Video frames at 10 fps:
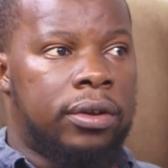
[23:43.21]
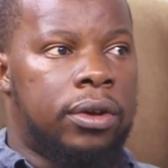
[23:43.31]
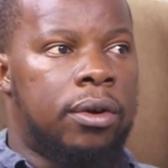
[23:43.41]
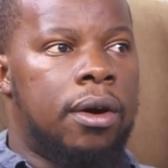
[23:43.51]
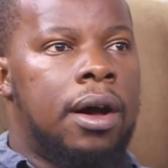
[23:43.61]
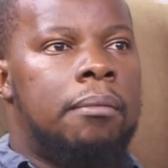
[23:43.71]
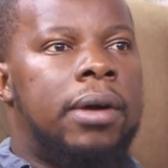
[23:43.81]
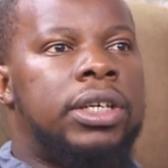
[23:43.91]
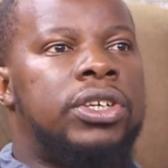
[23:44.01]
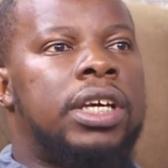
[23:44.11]
you know,
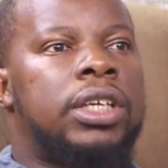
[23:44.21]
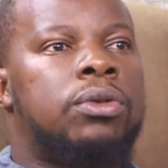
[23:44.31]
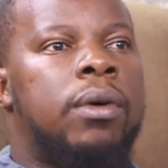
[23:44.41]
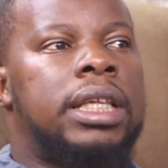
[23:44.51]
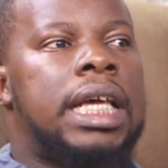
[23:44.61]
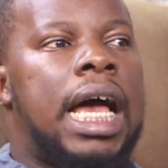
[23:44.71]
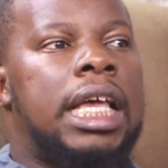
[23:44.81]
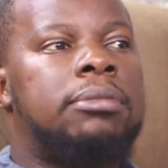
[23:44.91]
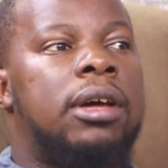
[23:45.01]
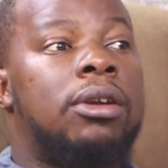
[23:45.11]
but she just wants her
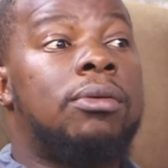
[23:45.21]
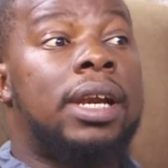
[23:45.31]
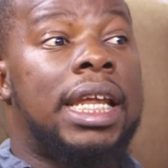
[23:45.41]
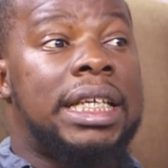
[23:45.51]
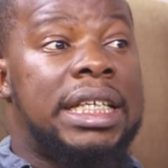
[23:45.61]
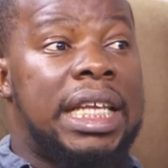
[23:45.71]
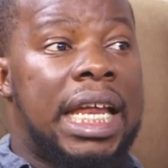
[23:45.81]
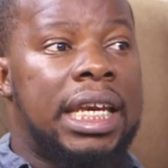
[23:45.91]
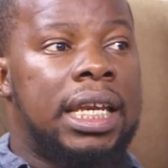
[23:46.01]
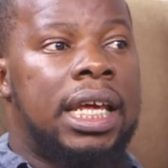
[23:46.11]
husband to
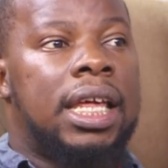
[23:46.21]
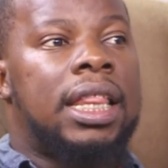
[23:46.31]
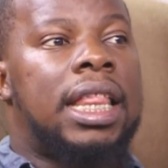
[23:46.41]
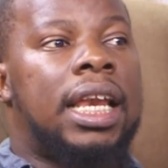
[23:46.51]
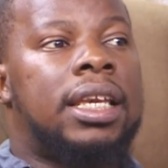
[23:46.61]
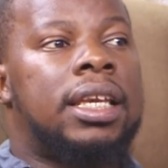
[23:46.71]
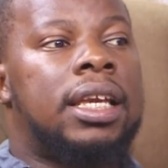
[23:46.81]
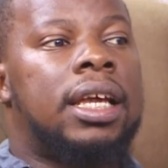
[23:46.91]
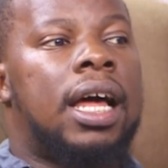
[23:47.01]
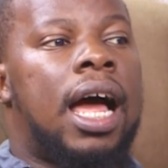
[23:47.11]
understand that
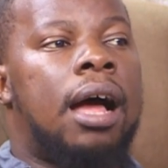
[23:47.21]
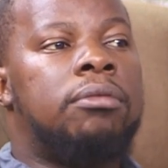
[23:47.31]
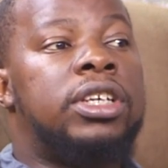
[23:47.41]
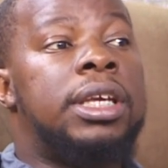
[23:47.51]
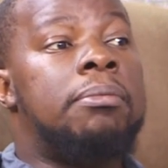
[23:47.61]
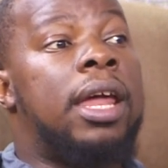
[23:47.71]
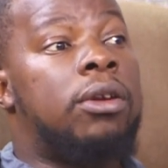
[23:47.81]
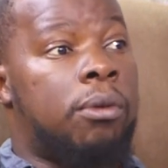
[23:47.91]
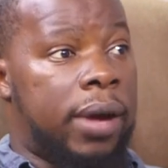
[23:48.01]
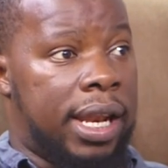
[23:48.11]
she
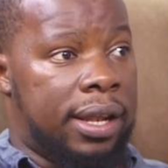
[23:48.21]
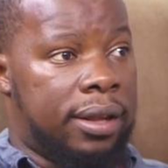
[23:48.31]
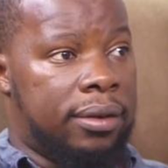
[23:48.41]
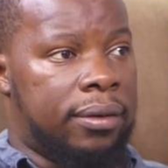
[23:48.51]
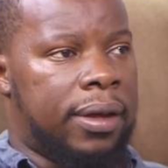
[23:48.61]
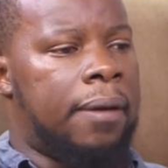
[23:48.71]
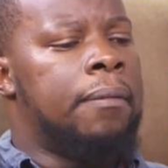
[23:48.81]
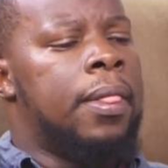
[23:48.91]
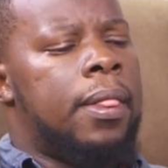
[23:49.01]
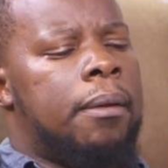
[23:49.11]
meant well, okay?